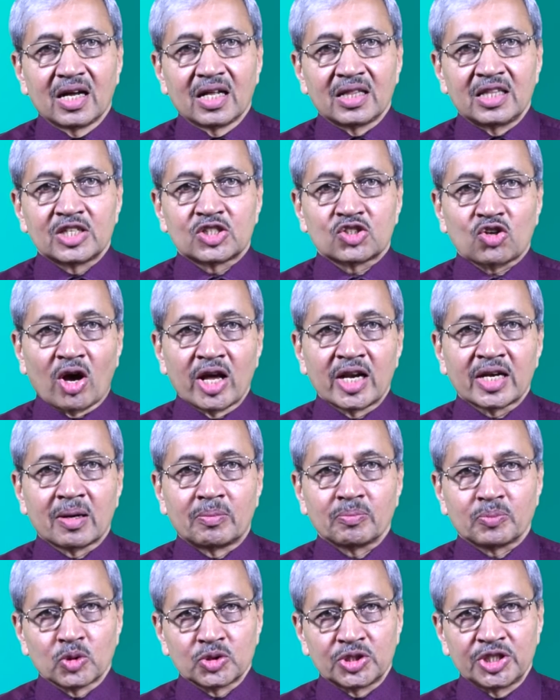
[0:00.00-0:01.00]
the soil
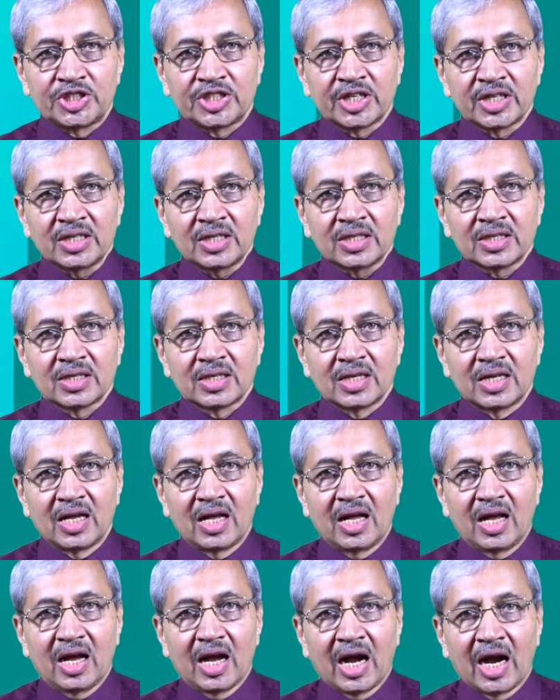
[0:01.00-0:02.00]
composition
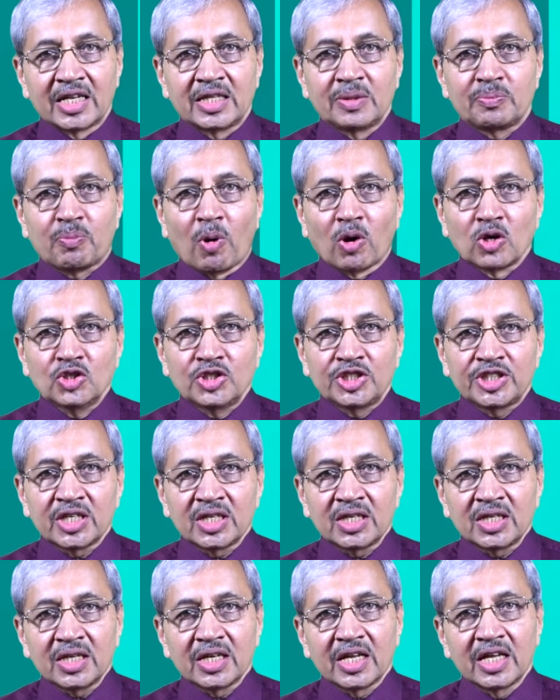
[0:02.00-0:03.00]
and the
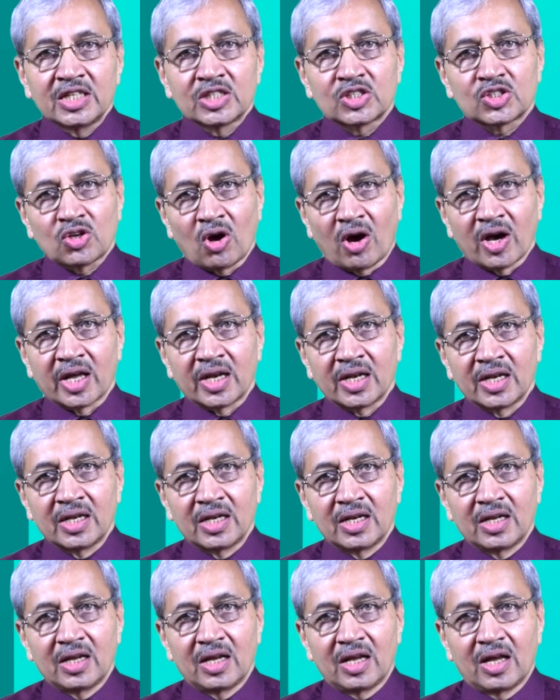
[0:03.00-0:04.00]
pollution in soil
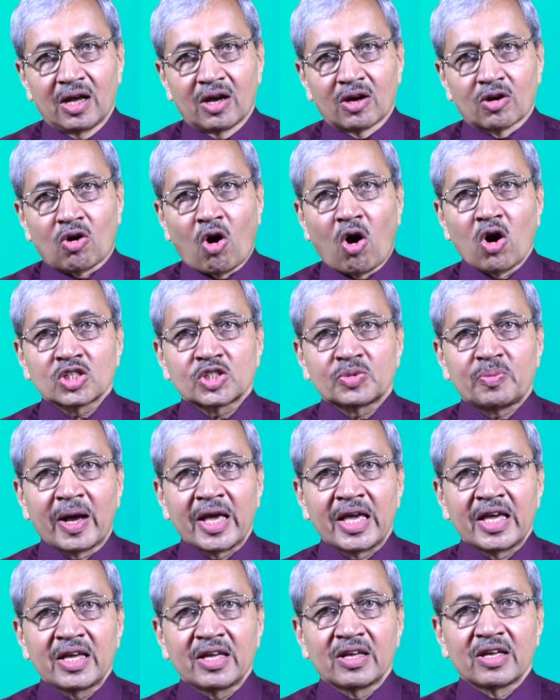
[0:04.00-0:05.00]
caused
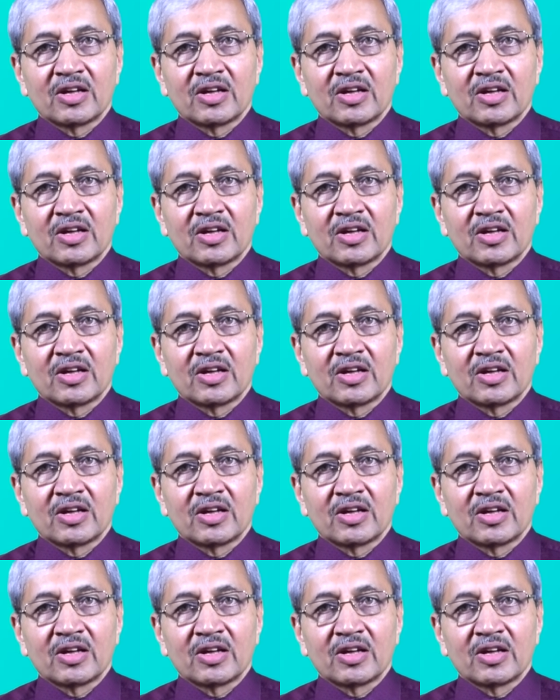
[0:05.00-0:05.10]
by